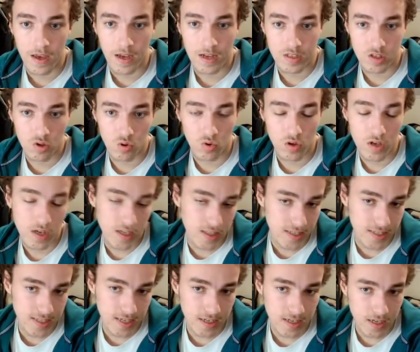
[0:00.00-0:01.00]
So in
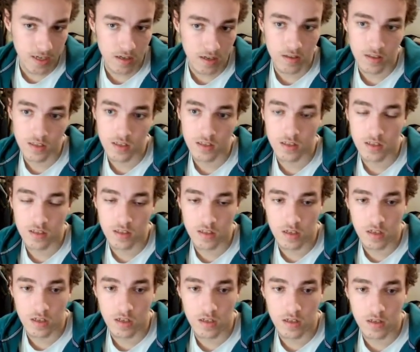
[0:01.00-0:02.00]
this ending, this is
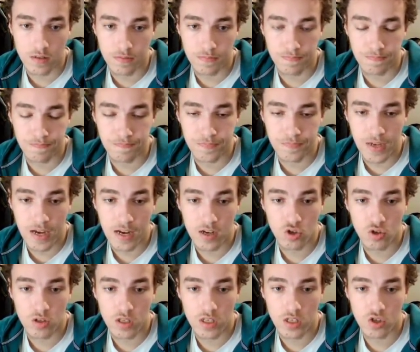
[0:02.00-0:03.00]

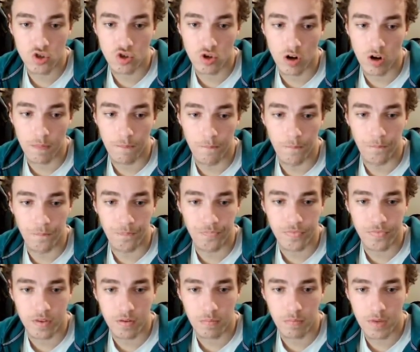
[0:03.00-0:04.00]
actually a draw,
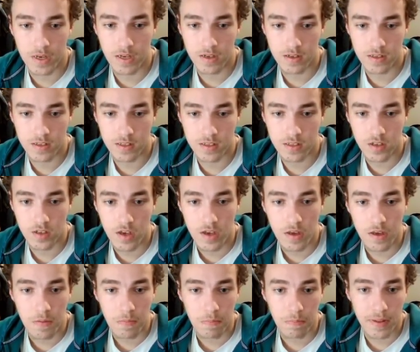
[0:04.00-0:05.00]
because
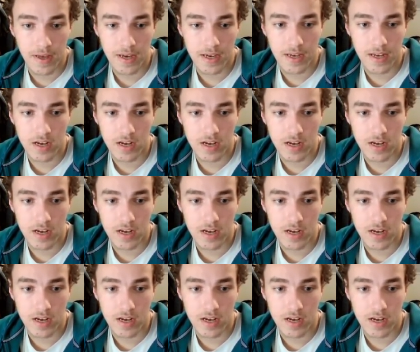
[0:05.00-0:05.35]
black can